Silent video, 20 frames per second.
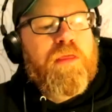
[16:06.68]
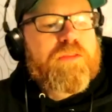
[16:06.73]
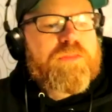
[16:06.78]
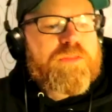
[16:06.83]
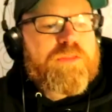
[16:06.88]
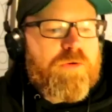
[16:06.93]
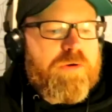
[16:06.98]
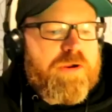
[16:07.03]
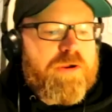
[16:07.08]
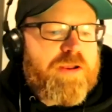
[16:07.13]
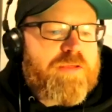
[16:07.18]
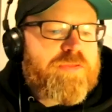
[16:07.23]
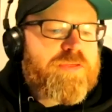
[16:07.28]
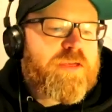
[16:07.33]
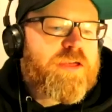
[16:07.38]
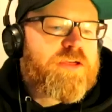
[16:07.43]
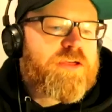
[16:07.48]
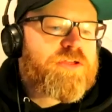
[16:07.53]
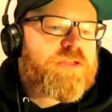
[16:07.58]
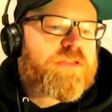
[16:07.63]
The
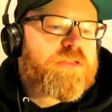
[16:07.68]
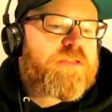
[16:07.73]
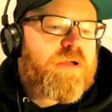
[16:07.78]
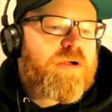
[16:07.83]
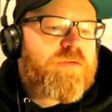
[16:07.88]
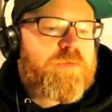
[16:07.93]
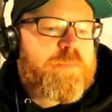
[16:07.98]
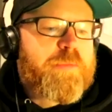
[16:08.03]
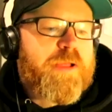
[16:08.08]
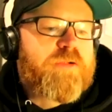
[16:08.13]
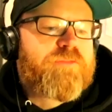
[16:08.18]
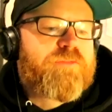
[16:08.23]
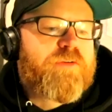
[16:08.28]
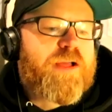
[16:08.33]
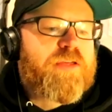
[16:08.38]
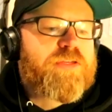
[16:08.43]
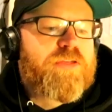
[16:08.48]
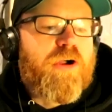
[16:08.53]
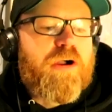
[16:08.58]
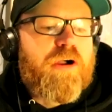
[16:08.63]
organisation of a
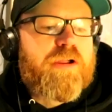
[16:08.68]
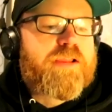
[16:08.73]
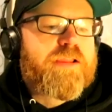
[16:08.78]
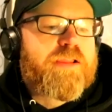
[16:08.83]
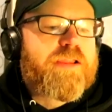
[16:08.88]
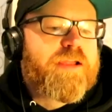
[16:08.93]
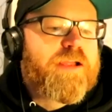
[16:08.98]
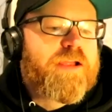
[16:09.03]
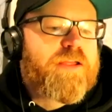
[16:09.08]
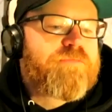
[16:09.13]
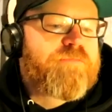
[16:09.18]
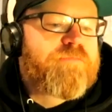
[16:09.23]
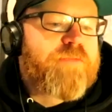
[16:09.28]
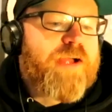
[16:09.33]
Belfast Hockey League is